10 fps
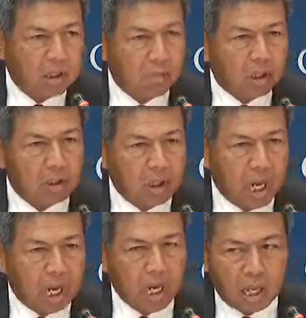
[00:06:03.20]
But
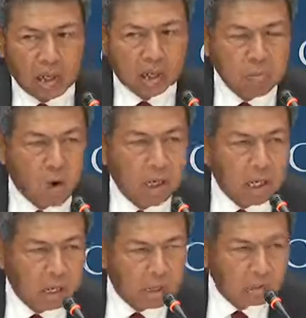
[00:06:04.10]
today, this
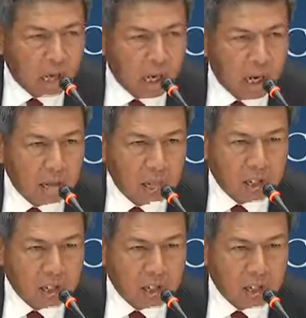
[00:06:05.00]
morning, I'm